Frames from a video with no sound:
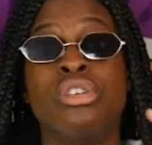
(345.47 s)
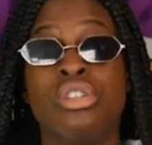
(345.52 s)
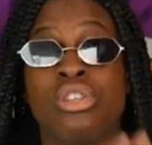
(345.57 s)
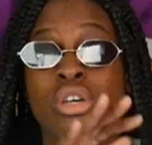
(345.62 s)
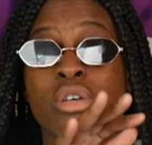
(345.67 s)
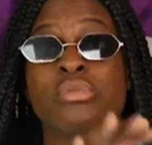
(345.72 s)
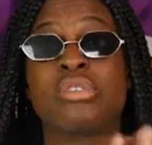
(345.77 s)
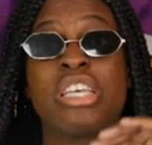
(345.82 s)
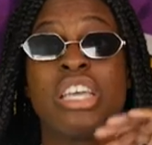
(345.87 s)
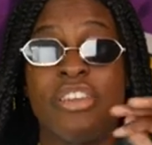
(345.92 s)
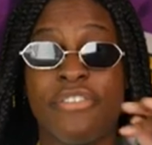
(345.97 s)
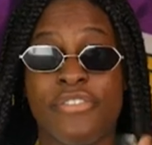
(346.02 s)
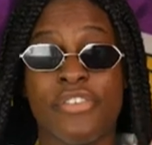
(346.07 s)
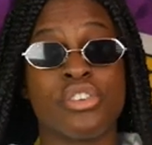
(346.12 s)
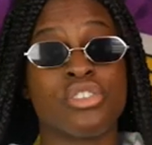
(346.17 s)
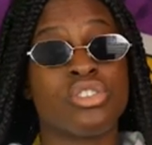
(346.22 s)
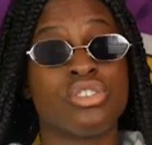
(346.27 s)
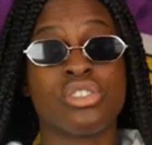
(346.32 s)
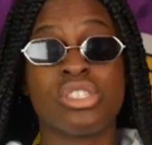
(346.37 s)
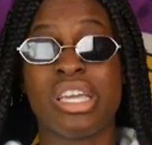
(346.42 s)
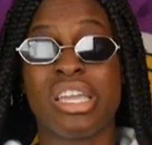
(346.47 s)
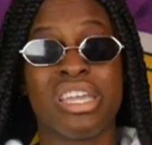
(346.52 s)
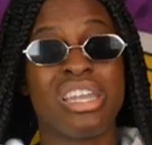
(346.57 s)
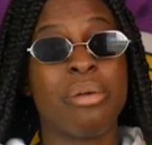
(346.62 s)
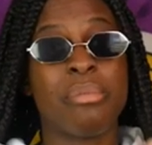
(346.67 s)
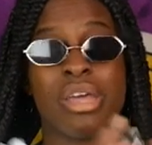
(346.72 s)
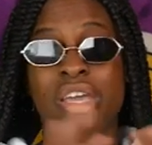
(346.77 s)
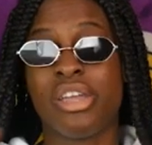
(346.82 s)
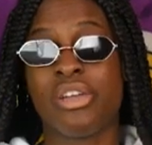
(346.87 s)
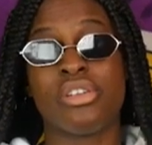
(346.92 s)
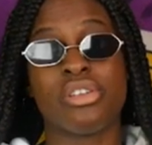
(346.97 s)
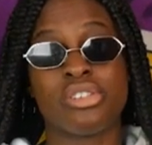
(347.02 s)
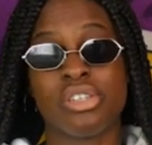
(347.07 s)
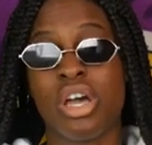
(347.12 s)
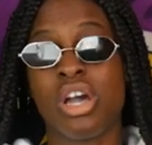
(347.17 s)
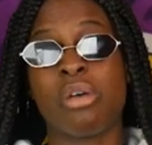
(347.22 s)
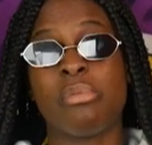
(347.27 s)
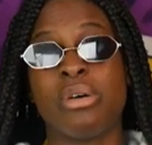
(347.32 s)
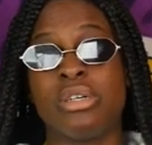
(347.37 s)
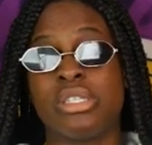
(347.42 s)
You know what I'm saying? First or second, I'm not here to
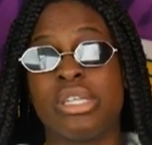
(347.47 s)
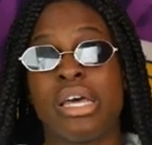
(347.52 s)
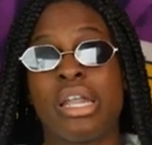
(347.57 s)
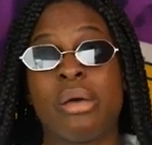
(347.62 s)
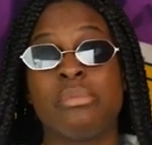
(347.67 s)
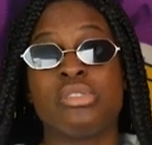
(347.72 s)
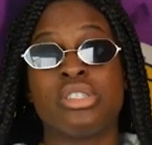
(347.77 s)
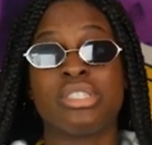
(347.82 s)
talk about that.